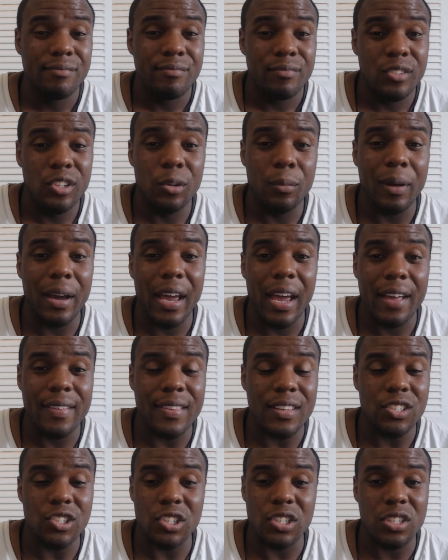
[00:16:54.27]
you might have to
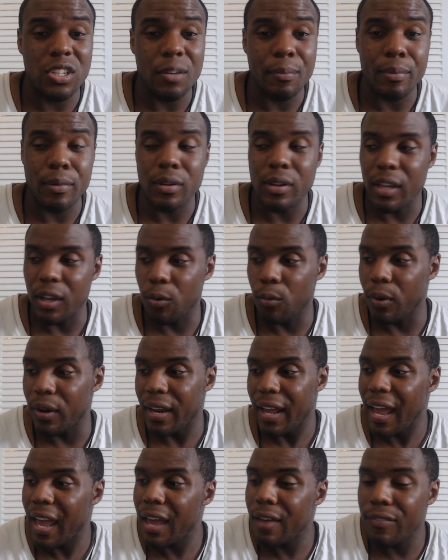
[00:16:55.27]
just sip on like what
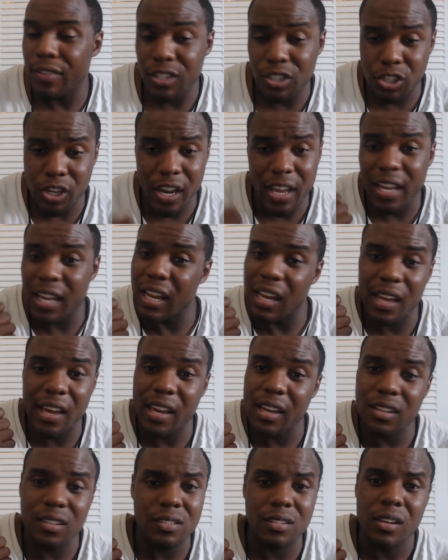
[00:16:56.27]
half a giant
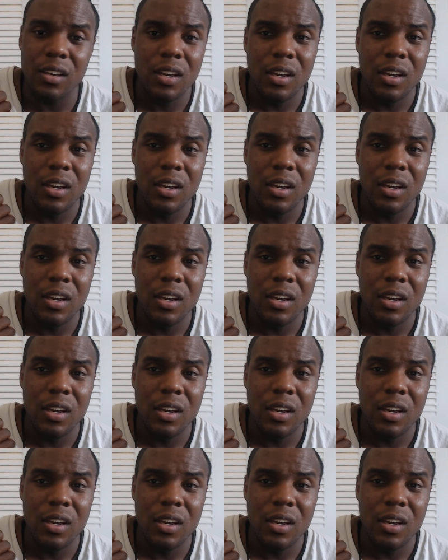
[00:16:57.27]
glass